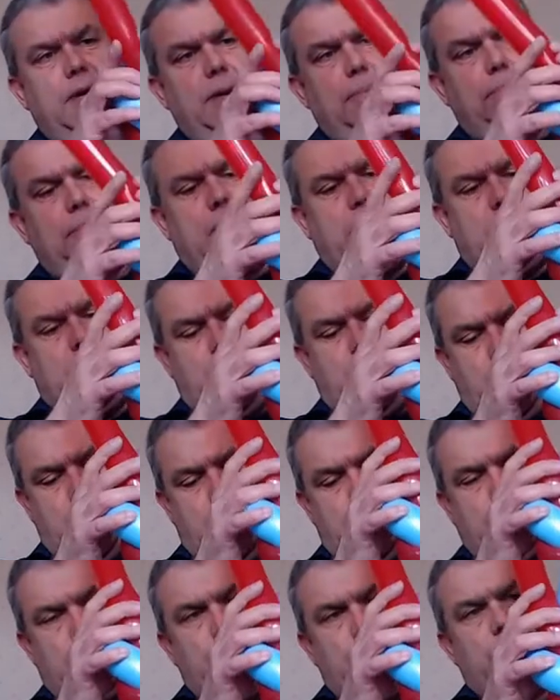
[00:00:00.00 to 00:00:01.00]

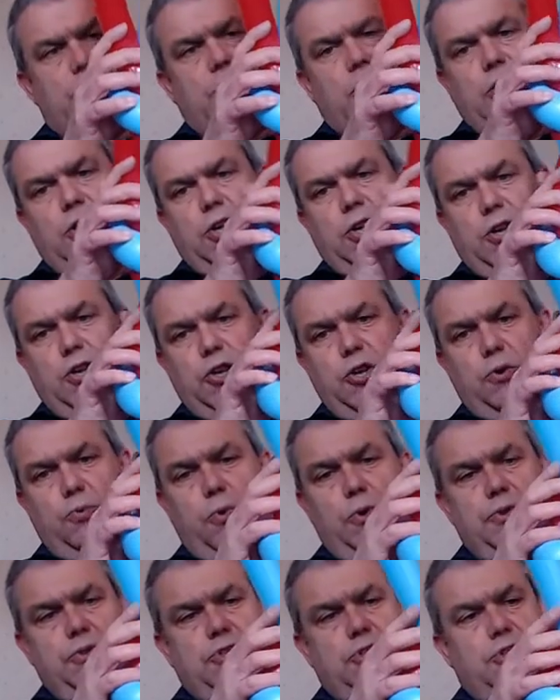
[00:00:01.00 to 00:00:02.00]
because you
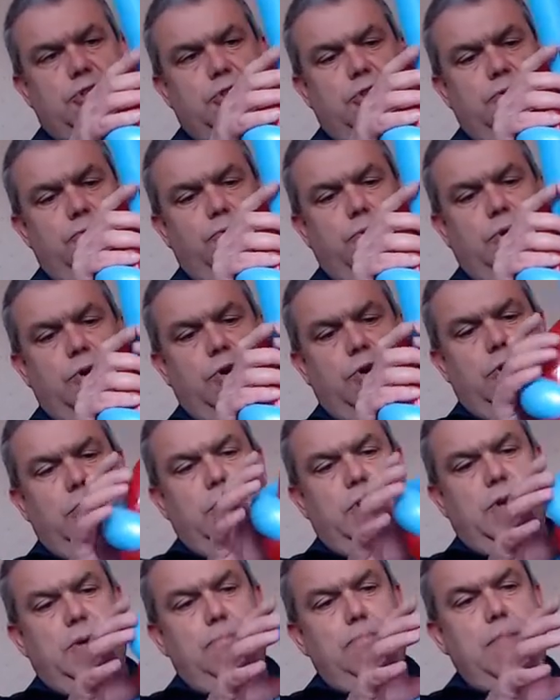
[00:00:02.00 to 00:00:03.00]
want to
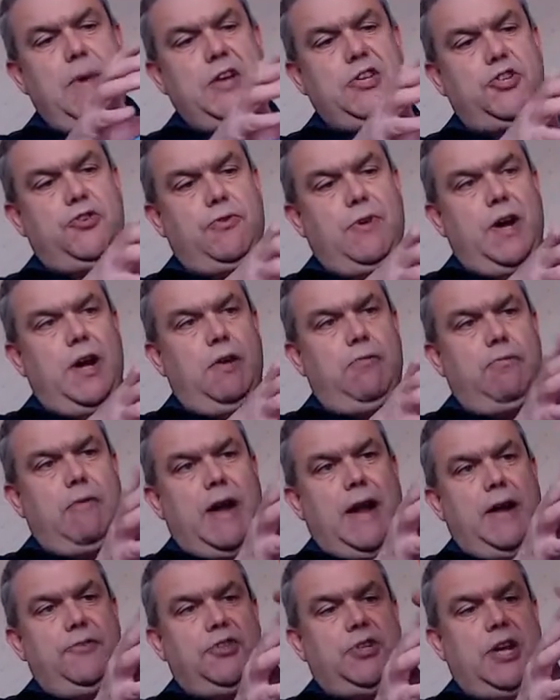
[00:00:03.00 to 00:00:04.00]
make it
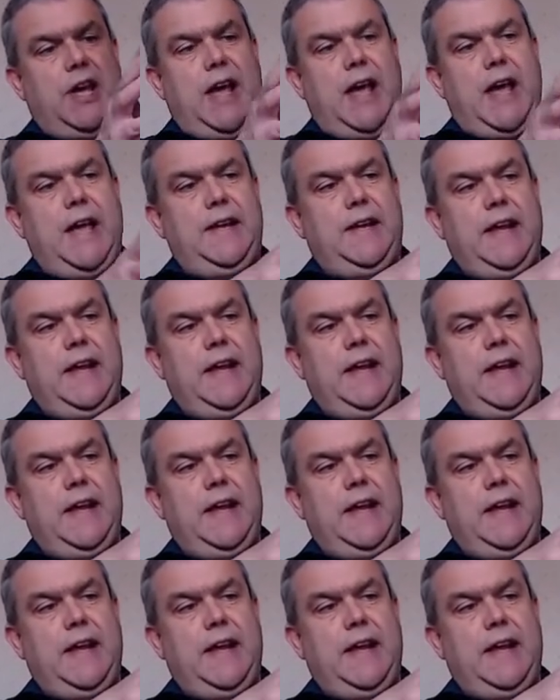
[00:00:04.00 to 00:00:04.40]
around your head.